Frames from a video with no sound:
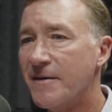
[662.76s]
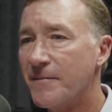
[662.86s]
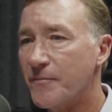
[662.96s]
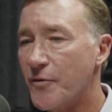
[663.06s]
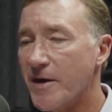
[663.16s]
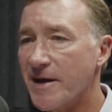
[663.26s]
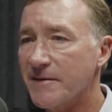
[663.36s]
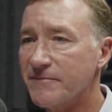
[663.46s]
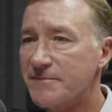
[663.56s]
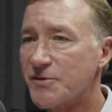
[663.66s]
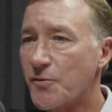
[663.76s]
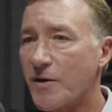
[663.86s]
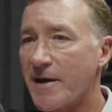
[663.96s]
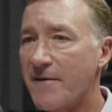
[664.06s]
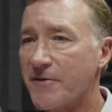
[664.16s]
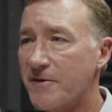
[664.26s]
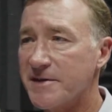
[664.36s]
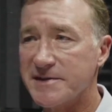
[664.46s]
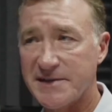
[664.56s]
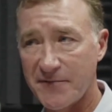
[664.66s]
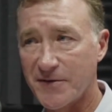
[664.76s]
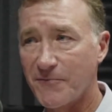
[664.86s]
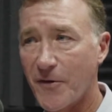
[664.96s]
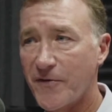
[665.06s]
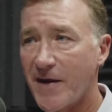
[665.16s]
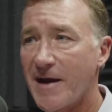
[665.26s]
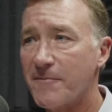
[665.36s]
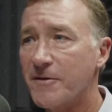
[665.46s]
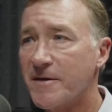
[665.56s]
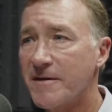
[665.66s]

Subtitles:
Brennan, shortly after his 7th birthday, I believe.